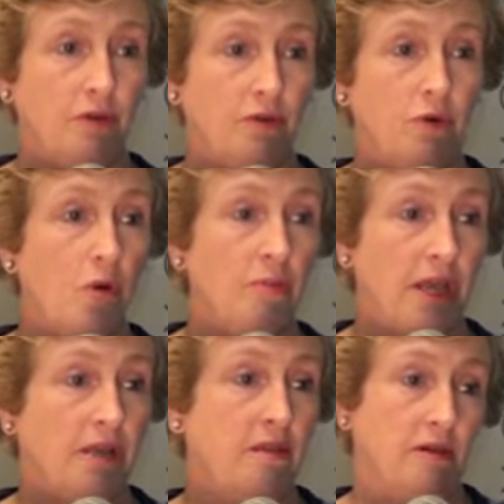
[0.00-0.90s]

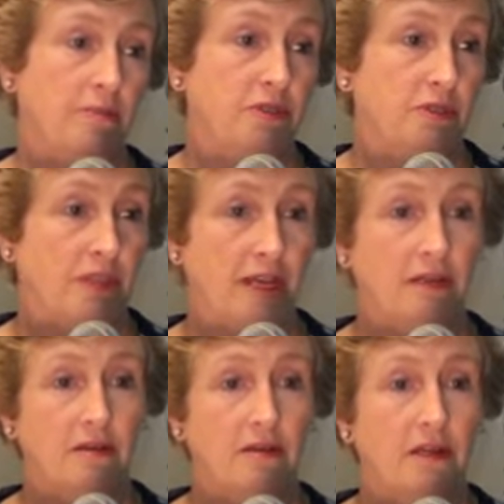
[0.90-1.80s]
cromneck thrips, that
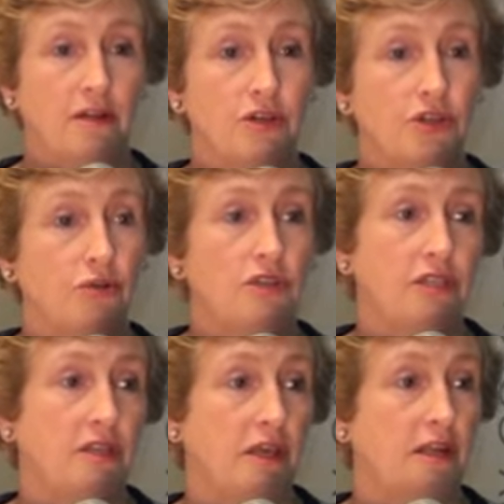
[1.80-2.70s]
little
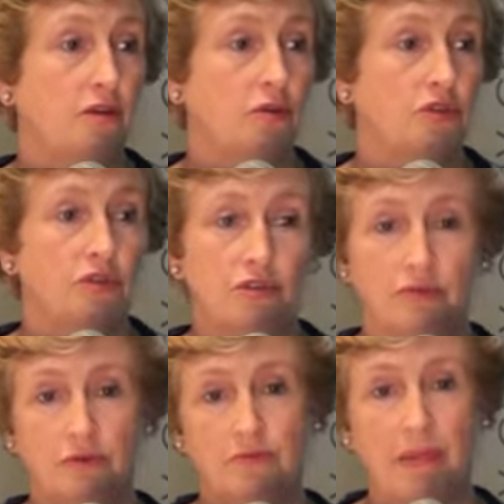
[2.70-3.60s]
schultzi that
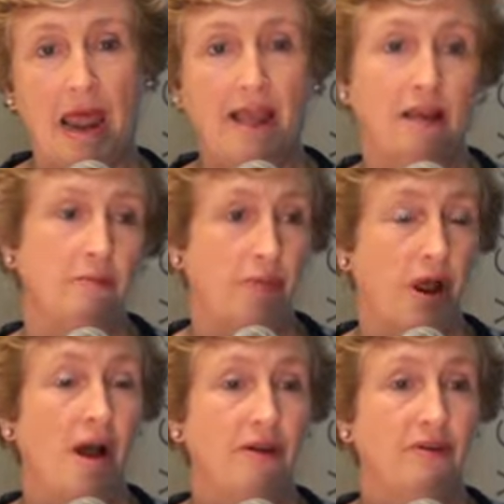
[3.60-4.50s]
looks black and
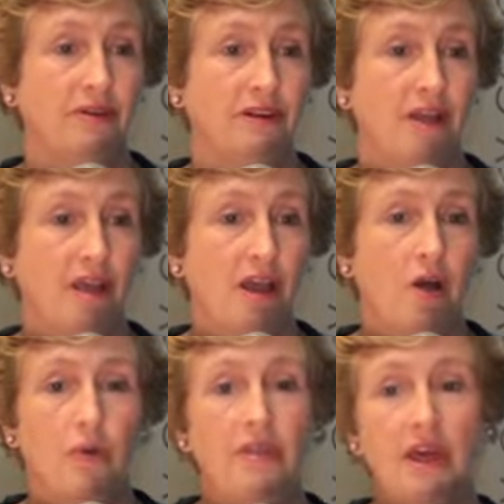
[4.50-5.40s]
brown,
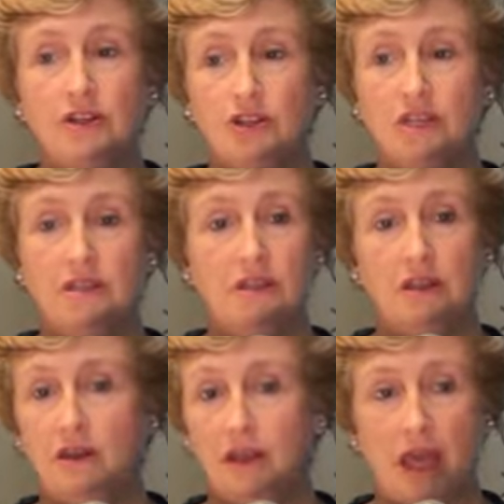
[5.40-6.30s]
when they just
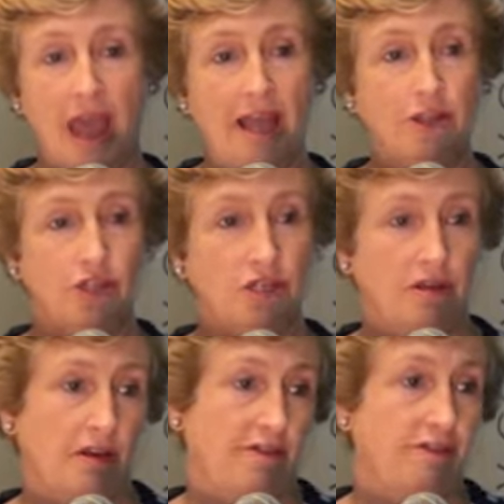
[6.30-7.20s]
hatched
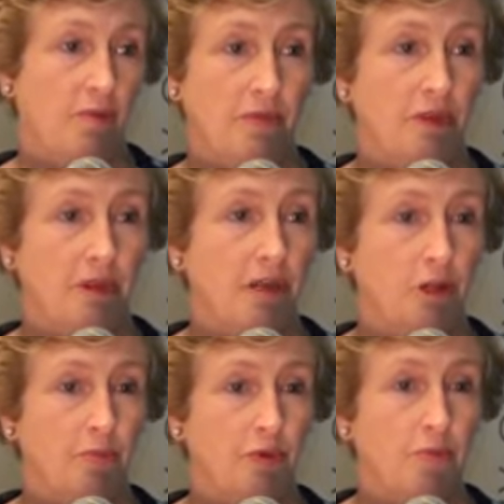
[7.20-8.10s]
from the
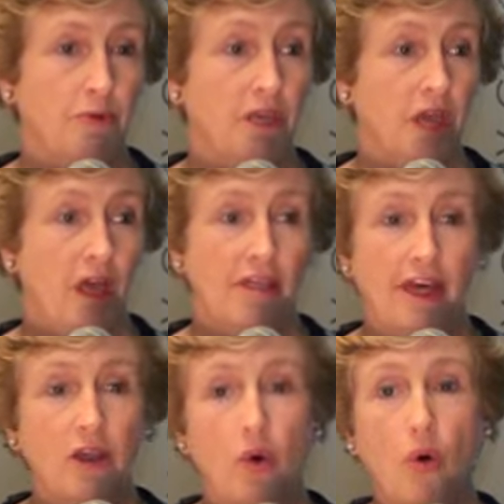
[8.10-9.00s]
little pupae,
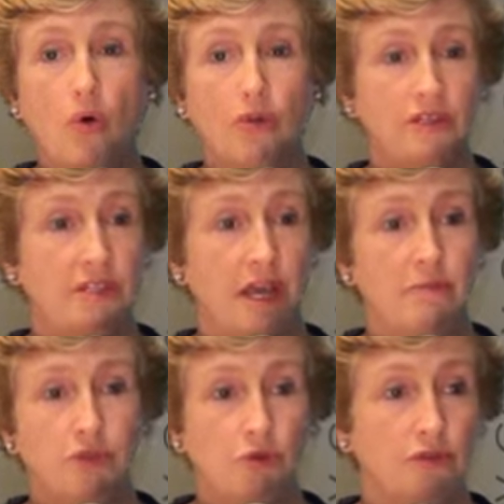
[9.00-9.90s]
they all the
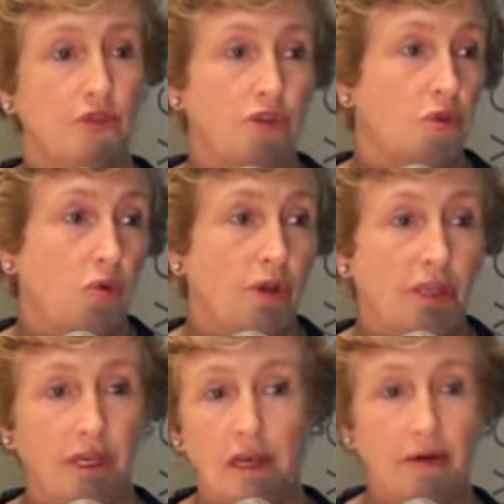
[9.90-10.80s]
same sort of strawy,
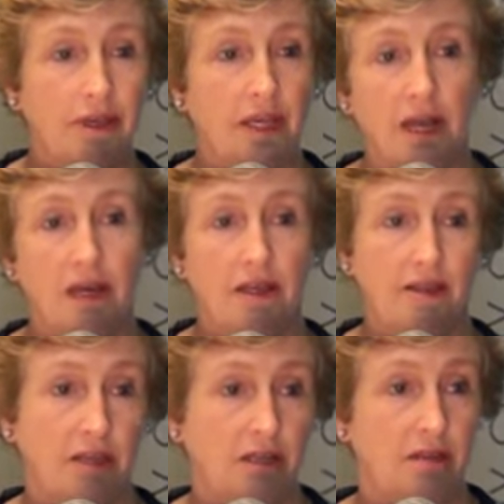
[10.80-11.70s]
yellowy
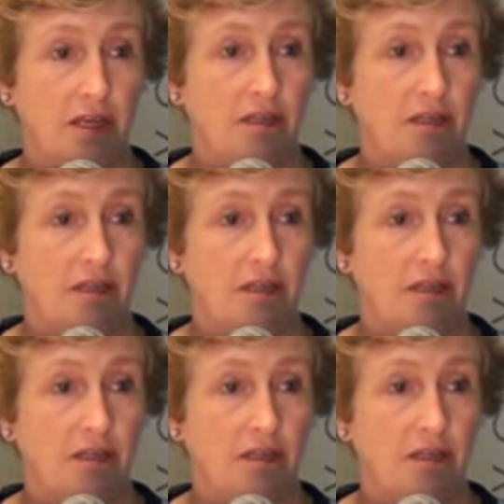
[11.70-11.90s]
color that